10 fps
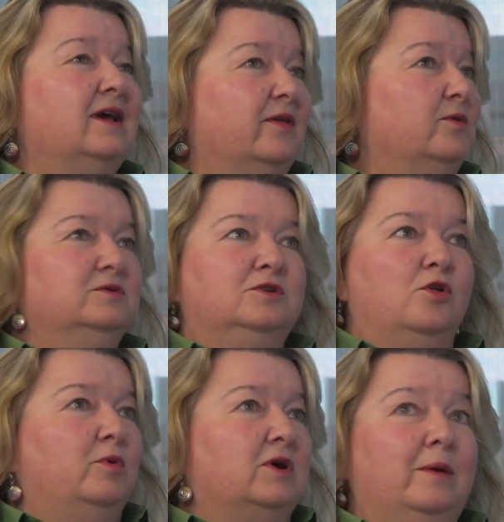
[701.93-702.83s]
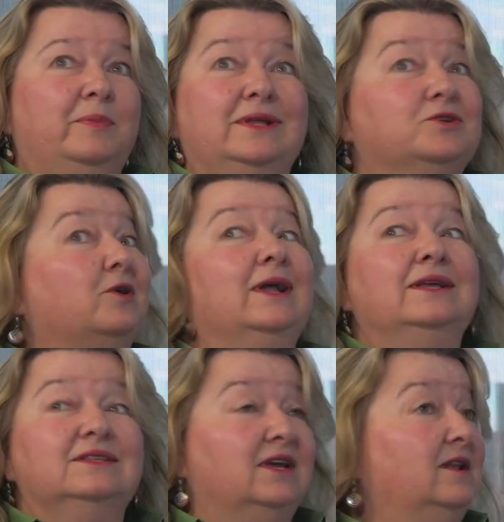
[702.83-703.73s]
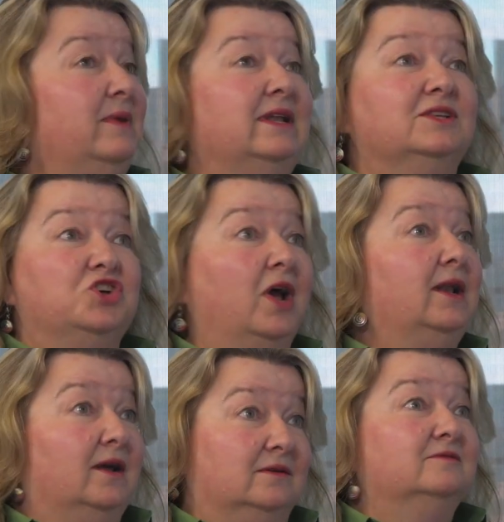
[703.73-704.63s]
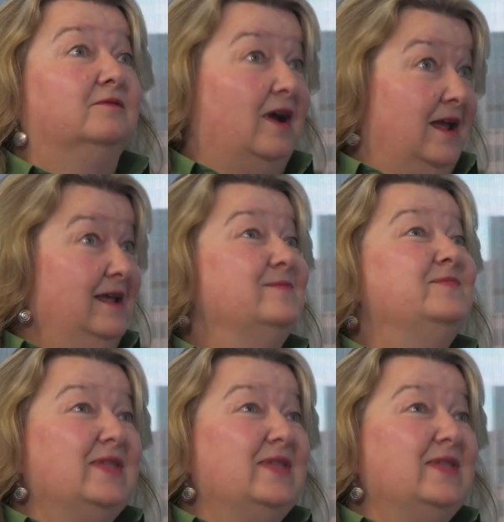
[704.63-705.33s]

And those global companies are not sending me to China, right?